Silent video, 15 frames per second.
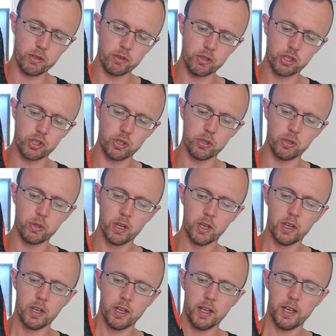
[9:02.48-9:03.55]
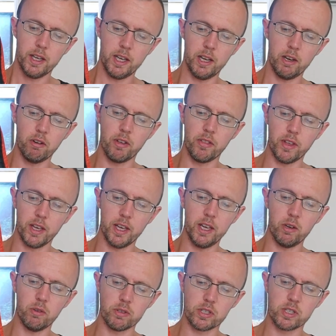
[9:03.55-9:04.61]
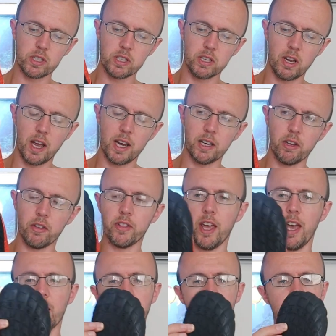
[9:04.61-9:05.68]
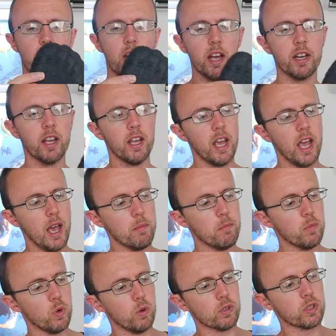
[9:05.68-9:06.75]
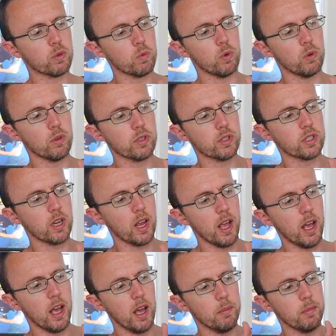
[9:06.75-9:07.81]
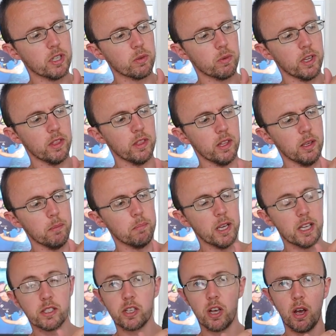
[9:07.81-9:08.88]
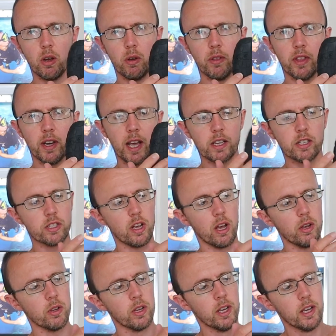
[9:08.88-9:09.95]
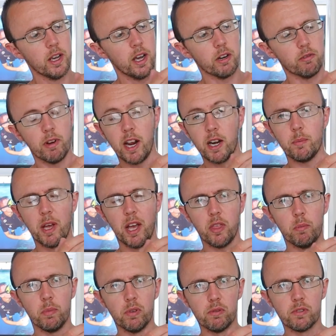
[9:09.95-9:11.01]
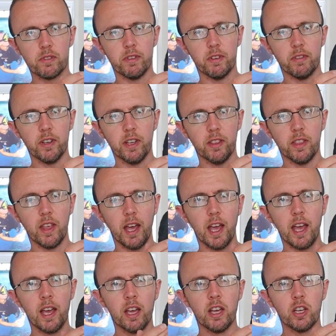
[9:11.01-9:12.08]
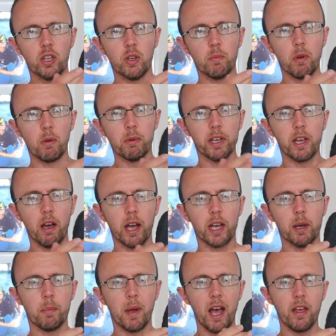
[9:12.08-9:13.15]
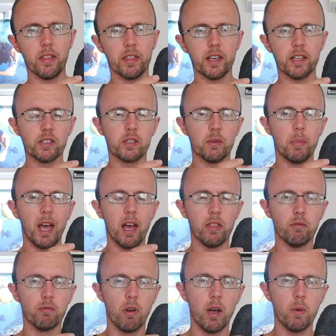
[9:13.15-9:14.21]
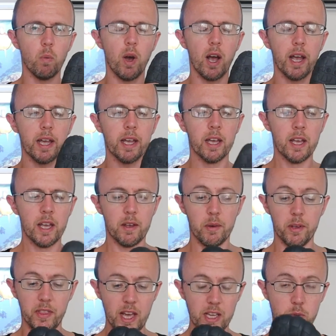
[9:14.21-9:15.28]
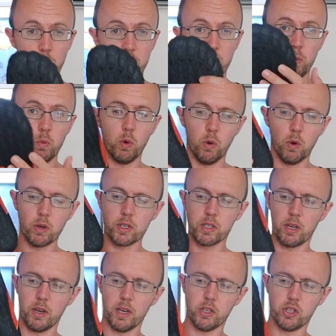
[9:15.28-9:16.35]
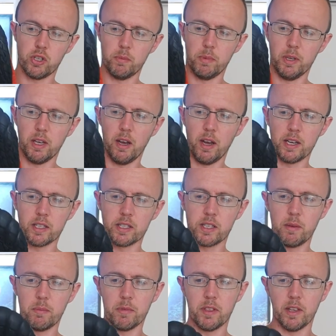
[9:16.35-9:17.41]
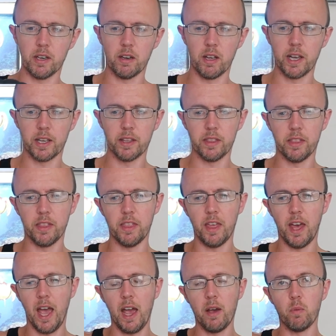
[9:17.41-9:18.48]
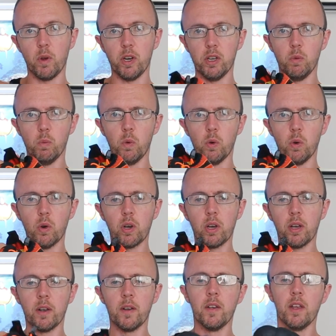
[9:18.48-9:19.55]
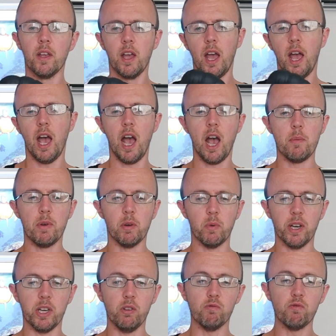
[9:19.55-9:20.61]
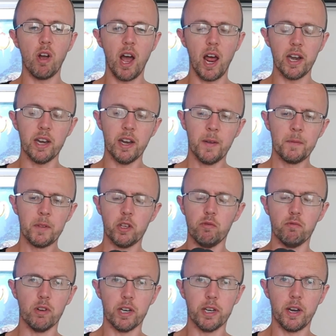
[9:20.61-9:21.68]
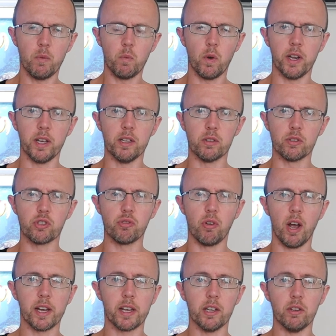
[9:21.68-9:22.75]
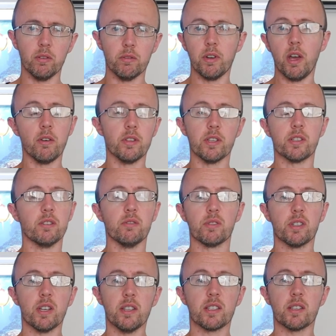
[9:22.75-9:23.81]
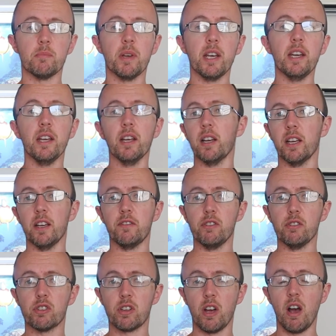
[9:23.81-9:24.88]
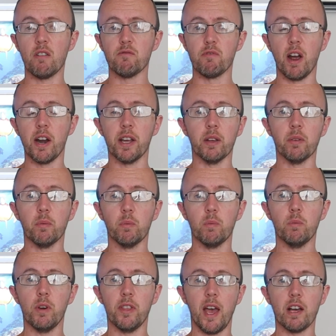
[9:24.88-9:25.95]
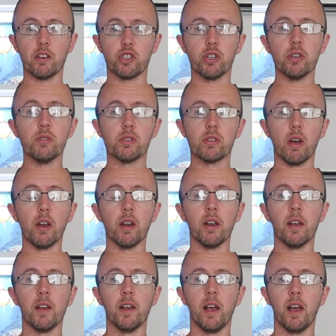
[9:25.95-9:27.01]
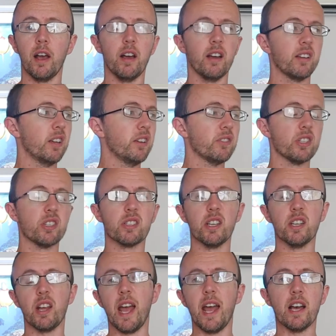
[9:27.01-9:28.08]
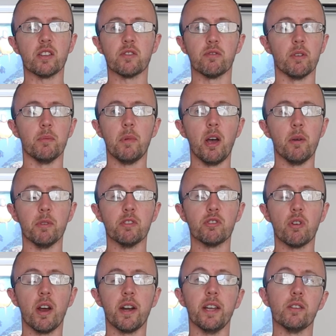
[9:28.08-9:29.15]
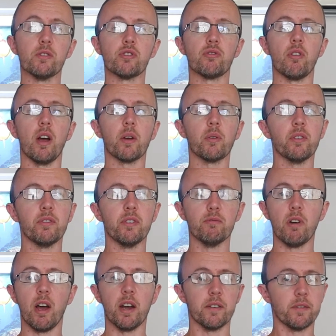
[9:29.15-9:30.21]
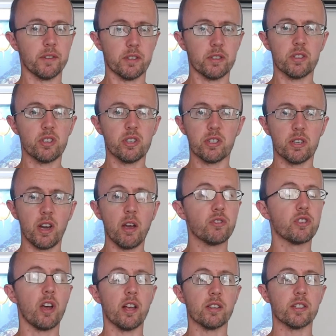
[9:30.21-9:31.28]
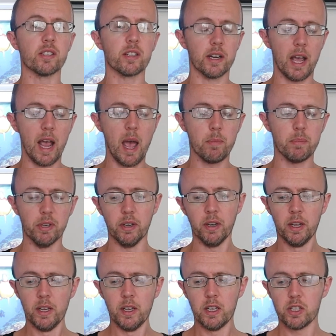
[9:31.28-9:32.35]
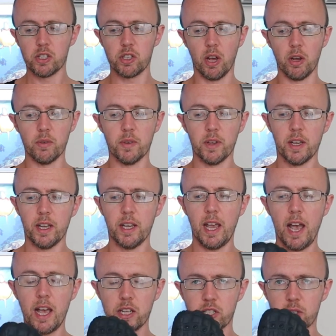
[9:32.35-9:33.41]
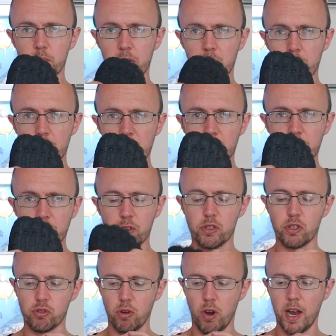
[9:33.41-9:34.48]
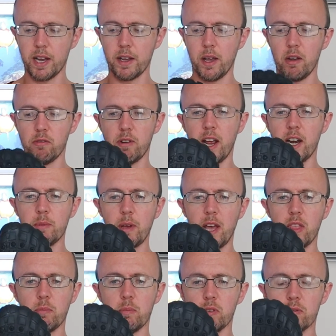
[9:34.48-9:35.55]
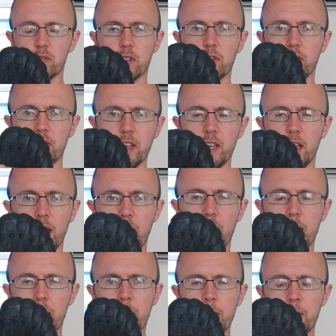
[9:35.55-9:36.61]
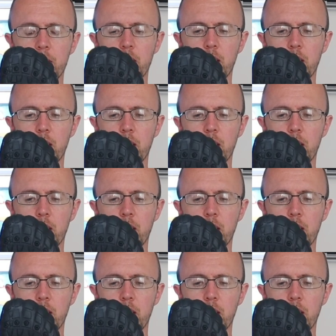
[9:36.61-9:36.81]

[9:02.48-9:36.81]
on your shoe here on the heel, or slightly on the outside, and more towards between the big toe and the next toe, and around about the balls of your feet there, you're probably going about things about the right way. But that's when you walk, so it should be going something like that when you walk. But when you run, you really don't want a heel strike, and you'll see this immediately if you start running without shoes on, even just in your house for a moment. You try and heel strike if you run, there's just no chance it's going to happen. So it has to be a mid-foot strike around about the balls of the feet here,